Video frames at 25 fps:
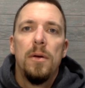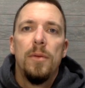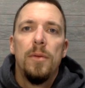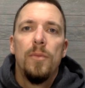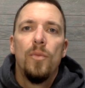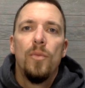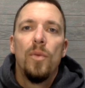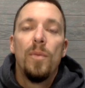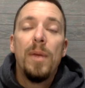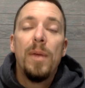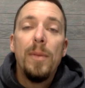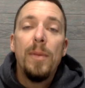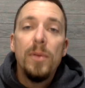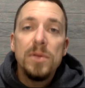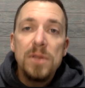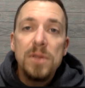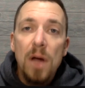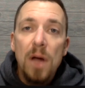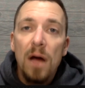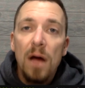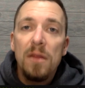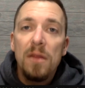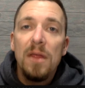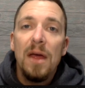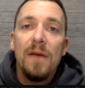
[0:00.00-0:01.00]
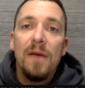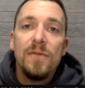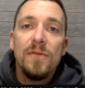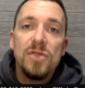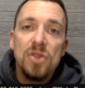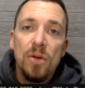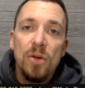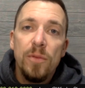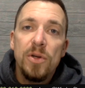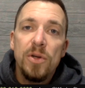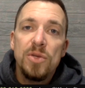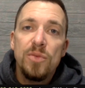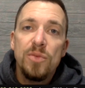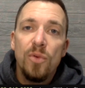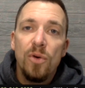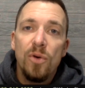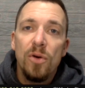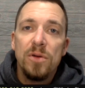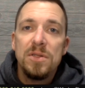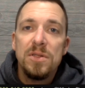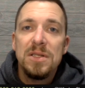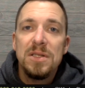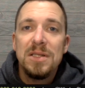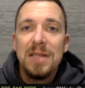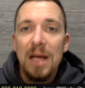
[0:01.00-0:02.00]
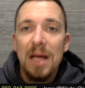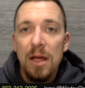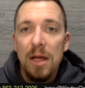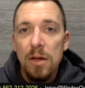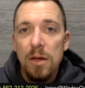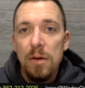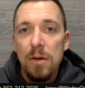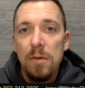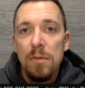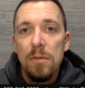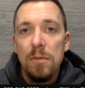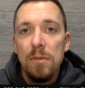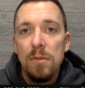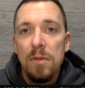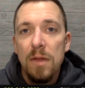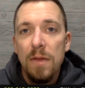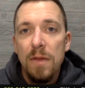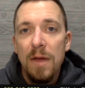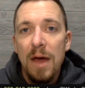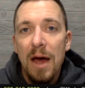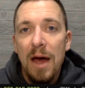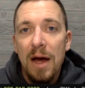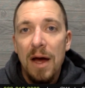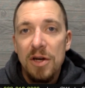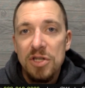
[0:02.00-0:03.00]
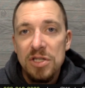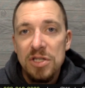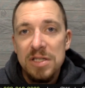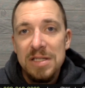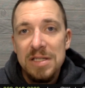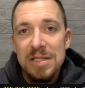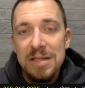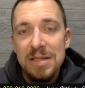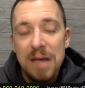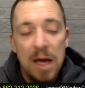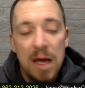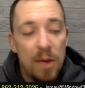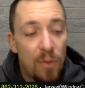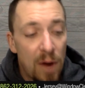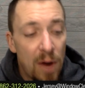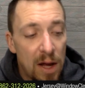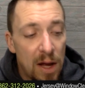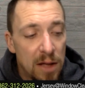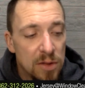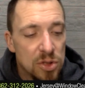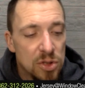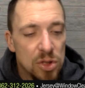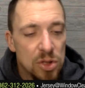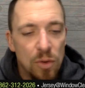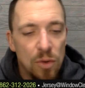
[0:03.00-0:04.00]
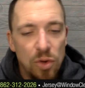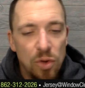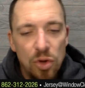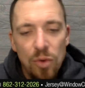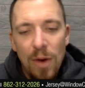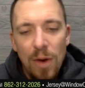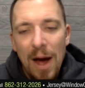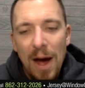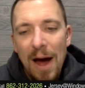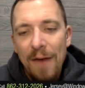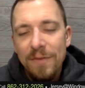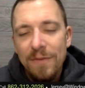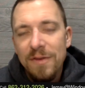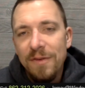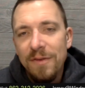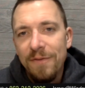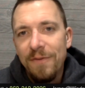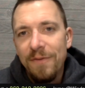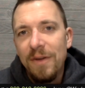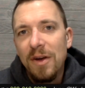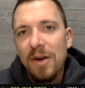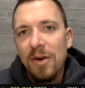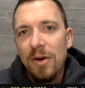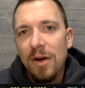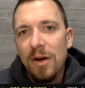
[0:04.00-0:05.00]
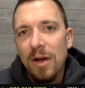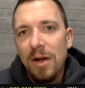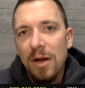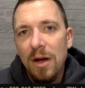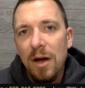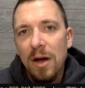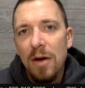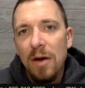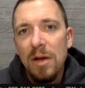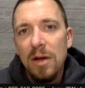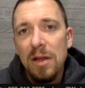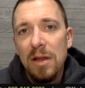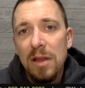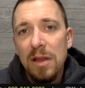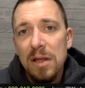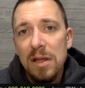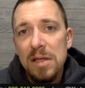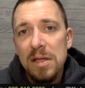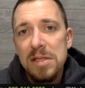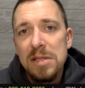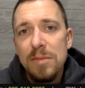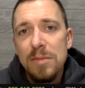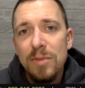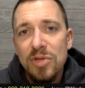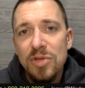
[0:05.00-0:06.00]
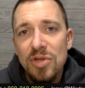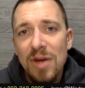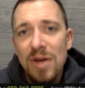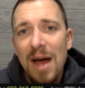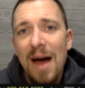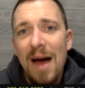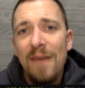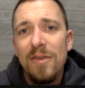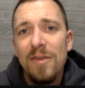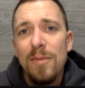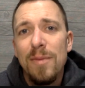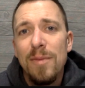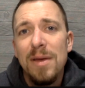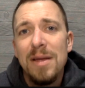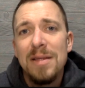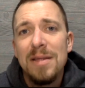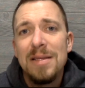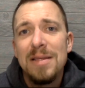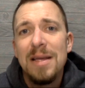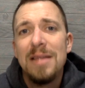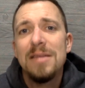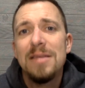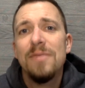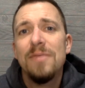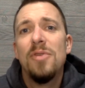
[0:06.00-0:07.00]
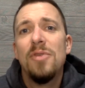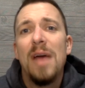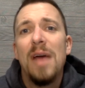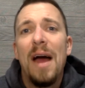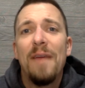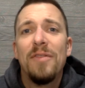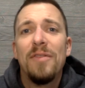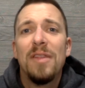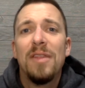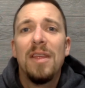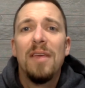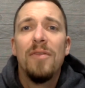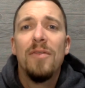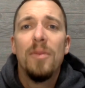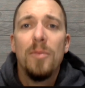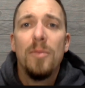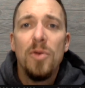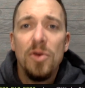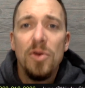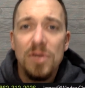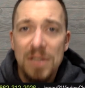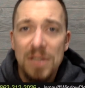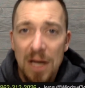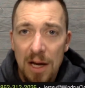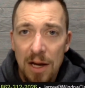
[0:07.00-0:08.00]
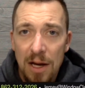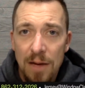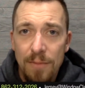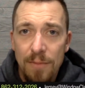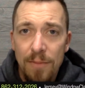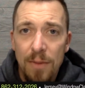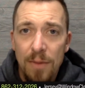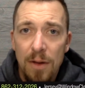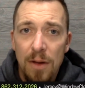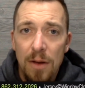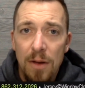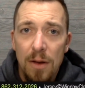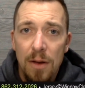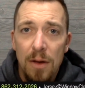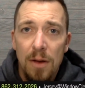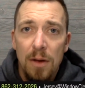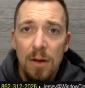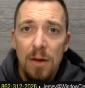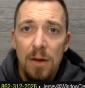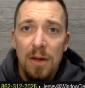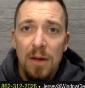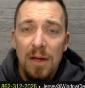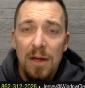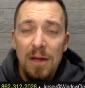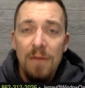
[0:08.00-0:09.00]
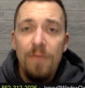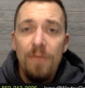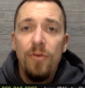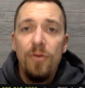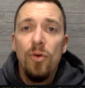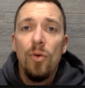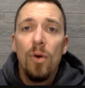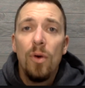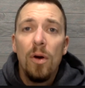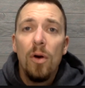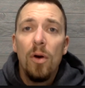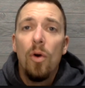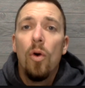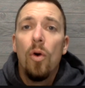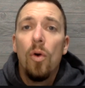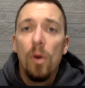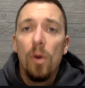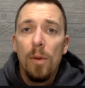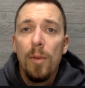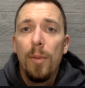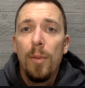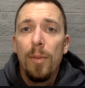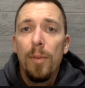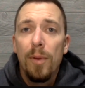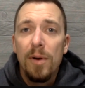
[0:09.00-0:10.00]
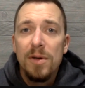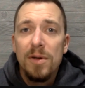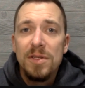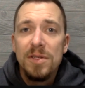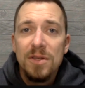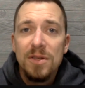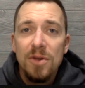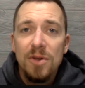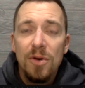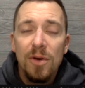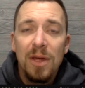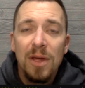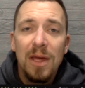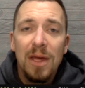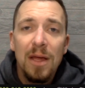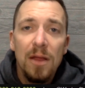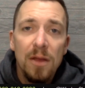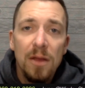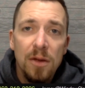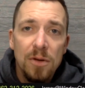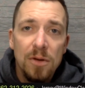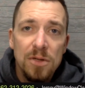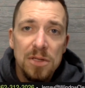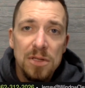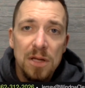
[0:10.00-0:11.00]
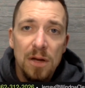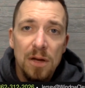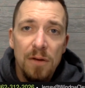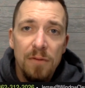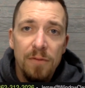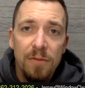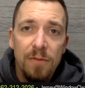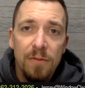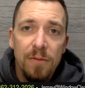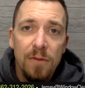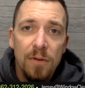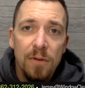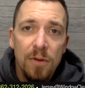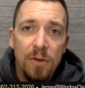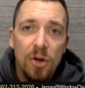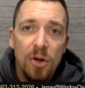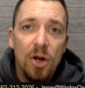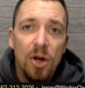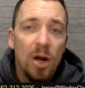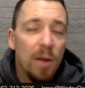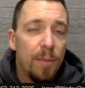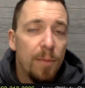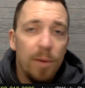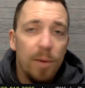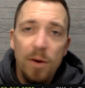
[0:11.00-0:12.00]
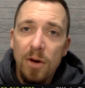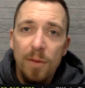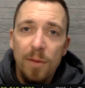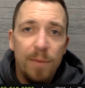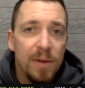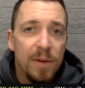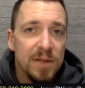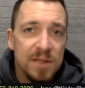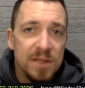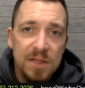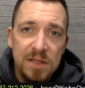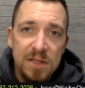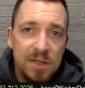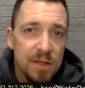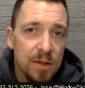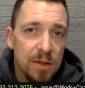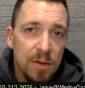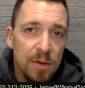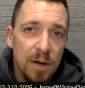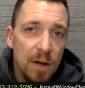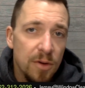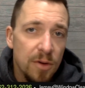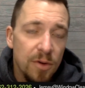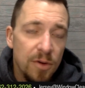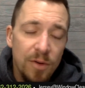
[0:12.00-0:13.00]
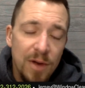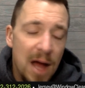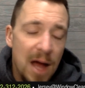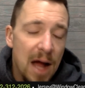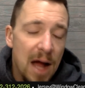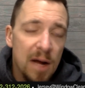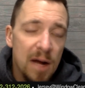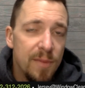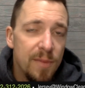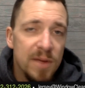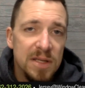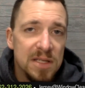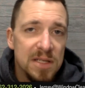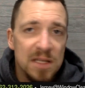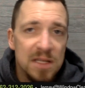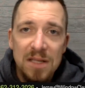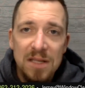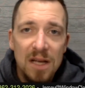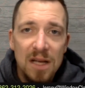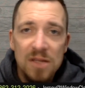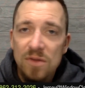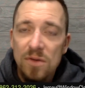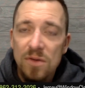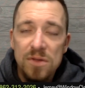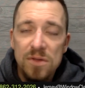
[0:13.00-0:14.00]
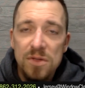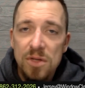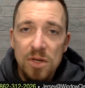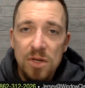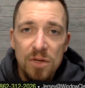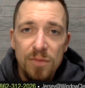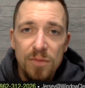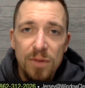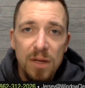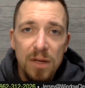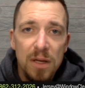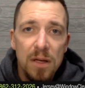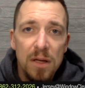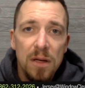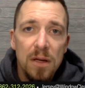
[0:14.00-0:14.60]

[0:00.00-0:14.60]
When people talk, they have so much more to tell you than they actually say, right? So you have to figure it out and listen, but you have to be attentive and you have to give them your time. If you're a horrible person, you're killing yourself. You're going to burn your business to the ground. You're not going to be as successful as you could be.